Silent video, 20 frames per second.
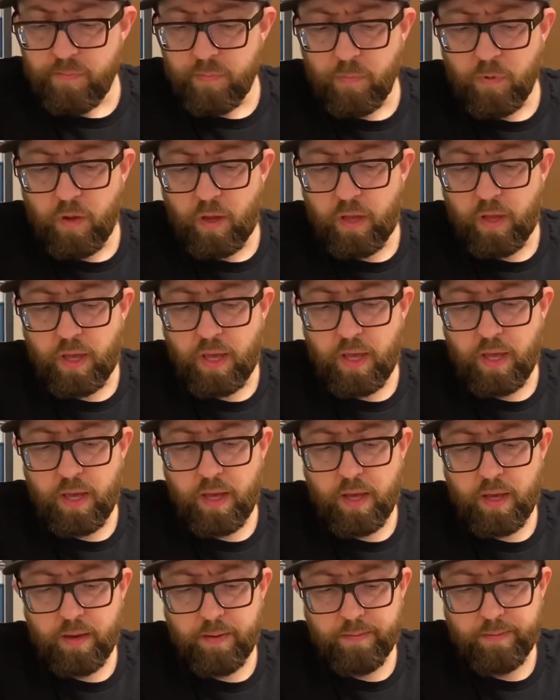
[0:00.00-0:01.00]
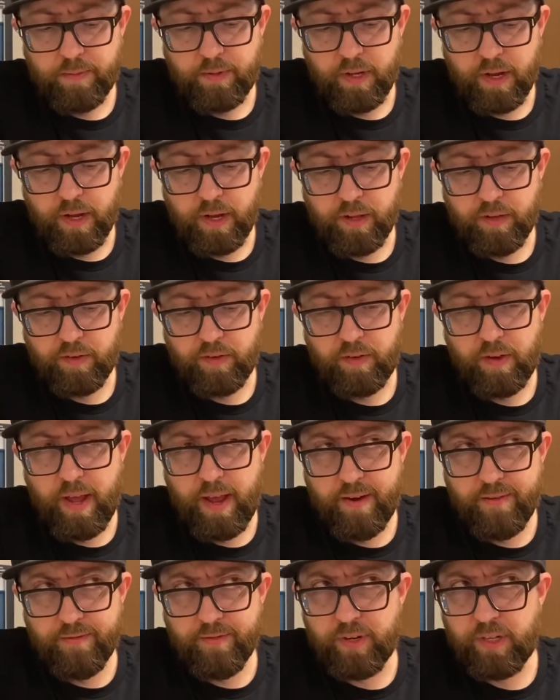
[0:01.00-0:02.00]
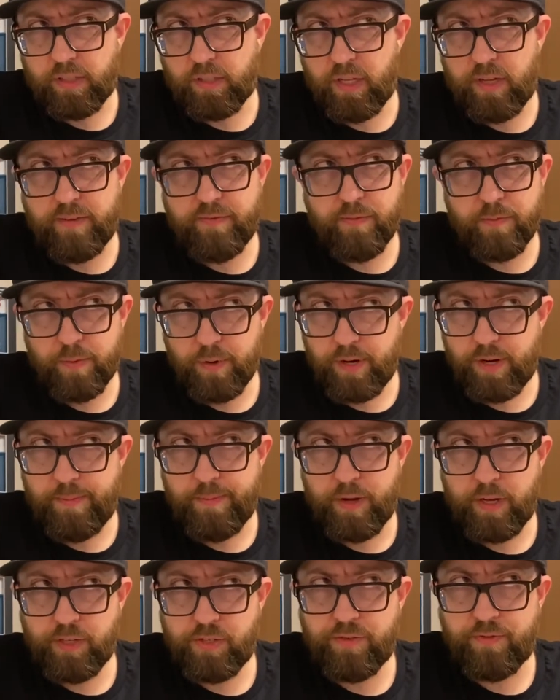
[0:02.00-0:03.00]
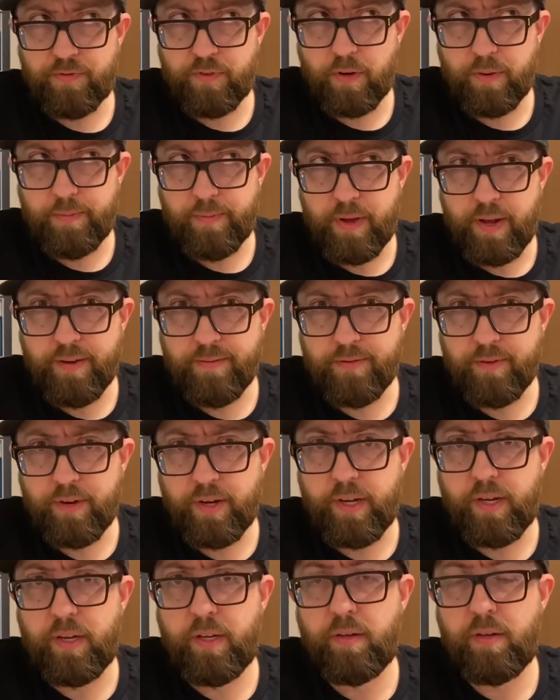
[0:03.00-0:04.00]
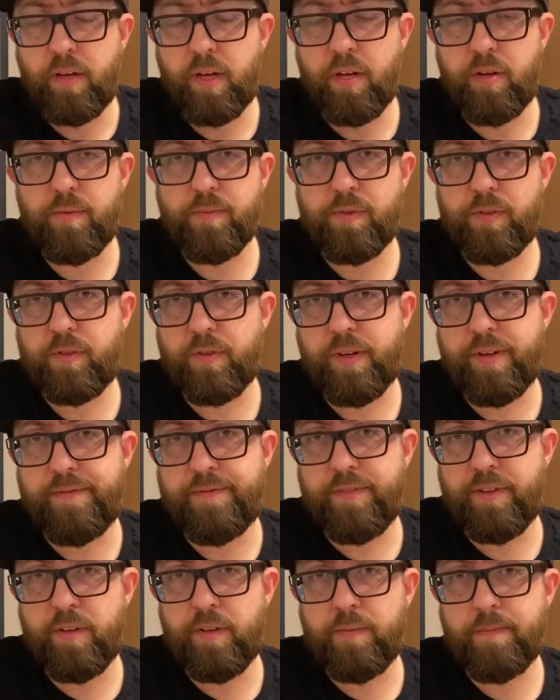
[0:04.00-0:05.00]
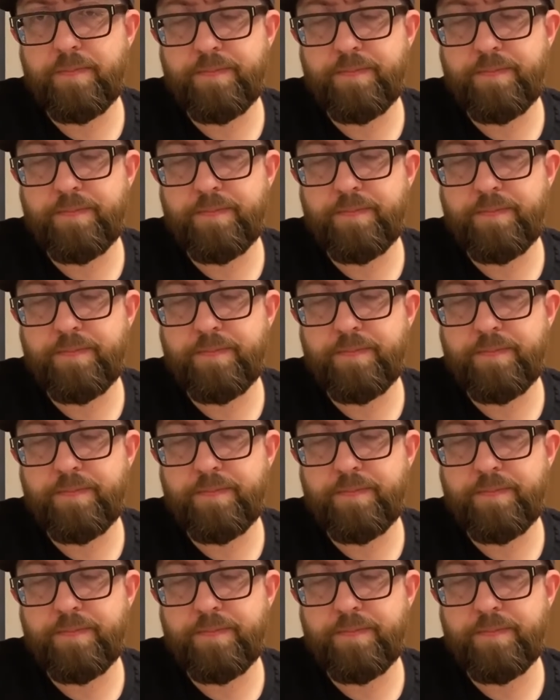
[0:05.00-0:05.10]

He does every glove pretty much from every Elm Street film,